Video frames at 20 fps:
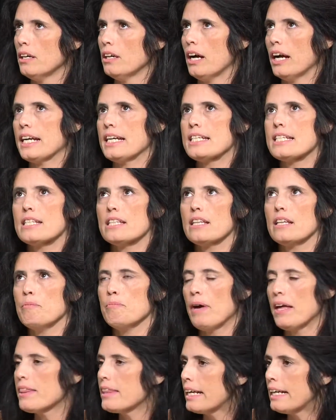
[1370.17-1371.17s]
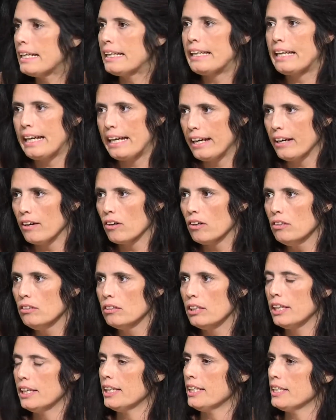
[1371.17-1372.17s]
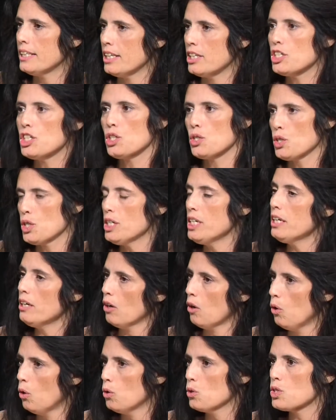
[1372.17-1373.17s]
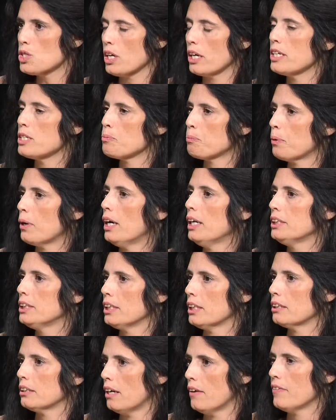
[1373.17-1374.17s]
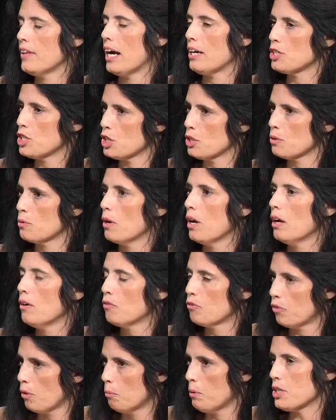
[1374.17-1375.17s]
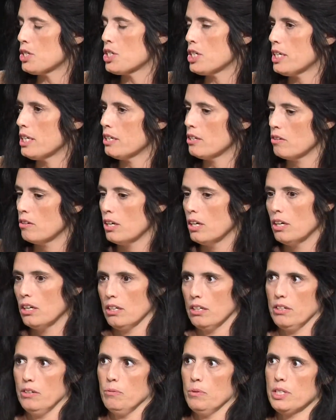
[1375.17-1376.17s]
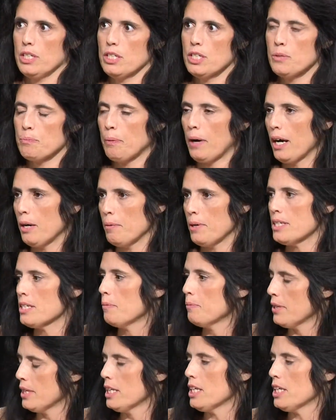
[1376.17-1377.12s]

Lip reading: I guess the methane in the air, and then so she did a whole science project on that, just from what she was inspired by something.